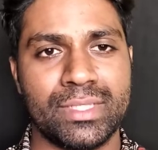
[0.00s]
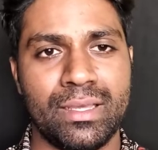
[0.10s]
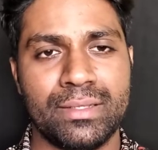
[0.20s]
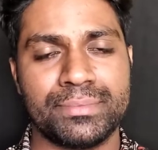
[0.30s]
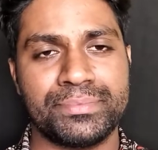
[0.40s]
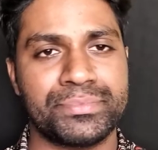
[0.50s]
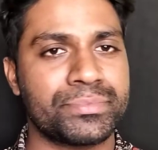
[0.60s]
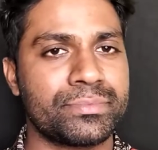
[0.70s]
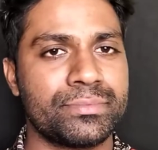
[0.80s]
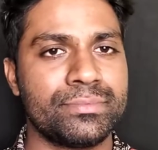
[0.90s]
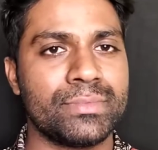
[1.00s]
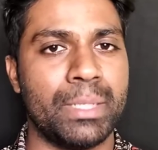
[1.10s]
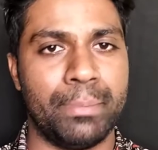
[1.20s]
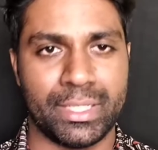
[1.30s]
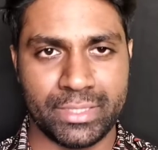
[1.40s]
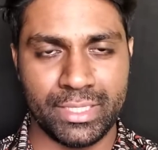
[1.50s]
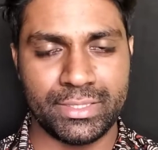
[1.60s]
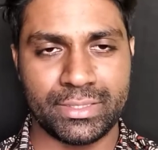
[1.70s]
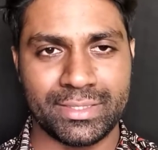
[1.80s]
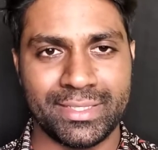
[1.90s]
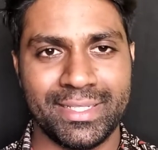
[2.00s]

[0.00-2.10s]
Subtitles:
Yeah, makes sense.